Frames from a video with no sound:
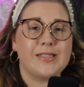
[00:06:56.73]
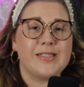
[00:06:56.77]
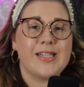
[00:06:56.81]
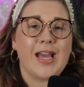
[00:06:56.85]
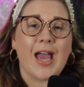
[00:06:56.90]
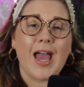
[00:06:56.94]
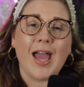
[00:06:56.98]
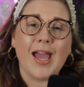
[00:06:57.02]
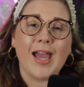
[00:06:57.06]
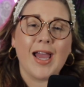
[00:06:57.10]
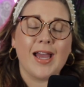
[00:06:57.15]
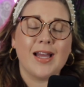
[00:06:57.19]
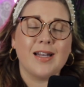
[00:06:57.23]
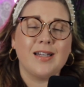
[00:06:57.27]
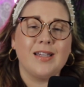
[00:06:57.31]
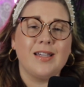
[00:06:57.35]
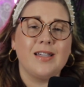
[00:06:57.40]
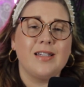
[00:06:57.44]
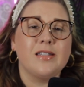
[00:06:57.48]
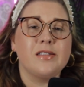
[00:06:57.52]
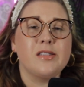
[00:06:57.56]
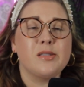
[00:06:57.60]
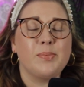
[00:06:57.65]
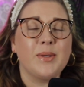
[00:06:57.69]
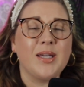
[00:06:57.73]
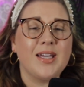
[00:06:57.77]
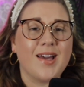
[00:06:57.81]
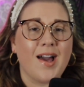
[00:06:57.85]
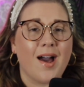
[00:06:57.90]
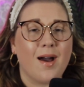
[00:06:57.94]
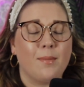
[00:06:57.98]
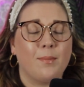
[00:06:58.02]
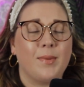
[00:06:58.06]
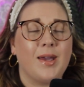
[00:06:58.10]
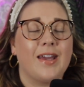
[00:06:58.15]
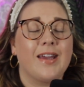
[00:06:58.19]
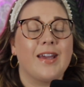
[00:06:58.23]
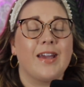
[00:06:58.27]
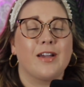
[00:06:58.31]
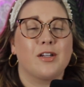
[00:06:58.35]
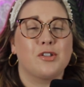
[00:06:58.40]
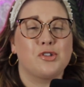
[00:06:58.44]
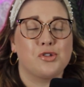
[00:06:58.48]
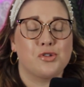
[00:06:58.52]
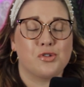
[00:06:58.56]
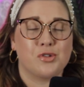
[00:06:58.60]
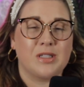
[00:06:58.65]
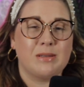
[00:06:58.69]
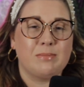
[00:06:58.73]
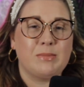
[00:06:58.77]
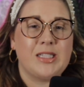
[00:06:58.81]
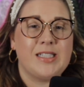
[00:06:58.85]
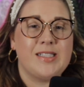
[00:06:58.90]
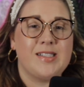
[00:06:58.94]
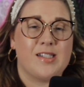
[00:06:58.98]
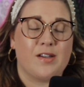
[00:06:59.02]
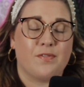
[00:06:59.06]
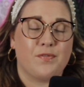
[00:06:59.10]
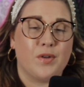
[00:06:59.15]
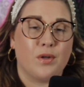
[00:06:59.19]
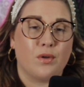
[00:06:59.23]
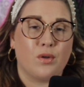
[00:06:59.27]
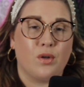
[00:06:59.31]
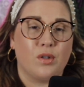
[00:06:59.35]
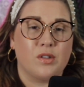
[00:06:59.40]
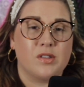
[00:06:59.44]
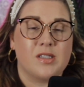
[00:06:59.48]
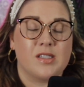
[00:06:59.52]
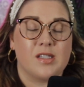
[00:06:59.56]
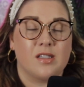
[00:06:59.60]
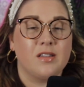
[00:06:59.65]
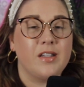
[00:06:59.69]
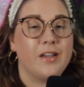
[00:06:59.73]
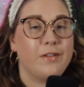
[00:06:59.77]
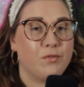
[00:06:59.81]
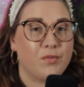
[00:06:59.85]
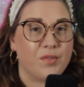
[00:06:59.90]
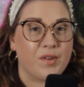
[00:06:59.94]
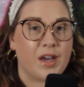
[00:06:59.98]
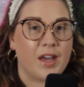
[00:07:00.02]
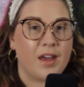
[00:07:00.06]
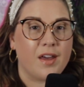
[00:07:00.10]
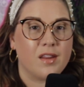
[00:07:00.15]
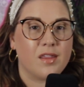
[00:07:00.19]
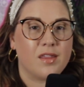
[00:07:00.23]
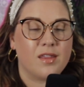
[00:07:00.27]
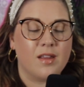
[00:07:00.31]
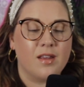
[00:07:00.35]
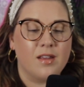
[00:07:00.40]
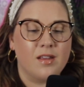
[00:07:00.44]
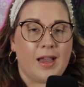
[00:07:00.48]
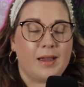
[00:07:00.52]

day and he is becoming extremely difficult to live with.